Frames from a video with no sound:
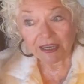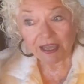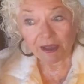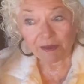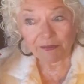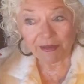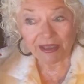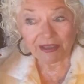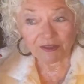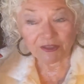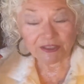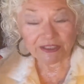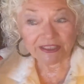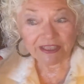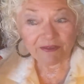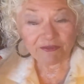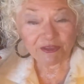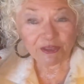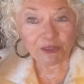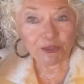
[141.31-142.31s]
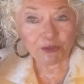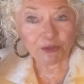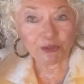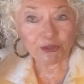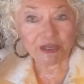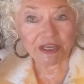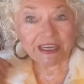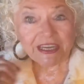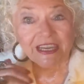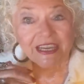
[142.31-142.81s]
about
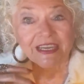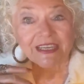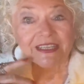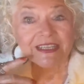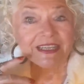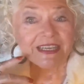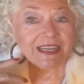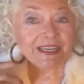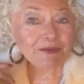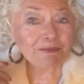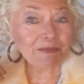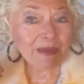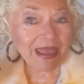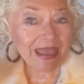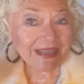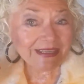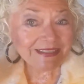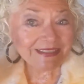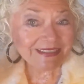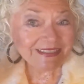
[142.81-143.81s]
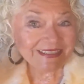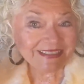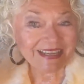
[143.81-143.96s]
7:30 in bed.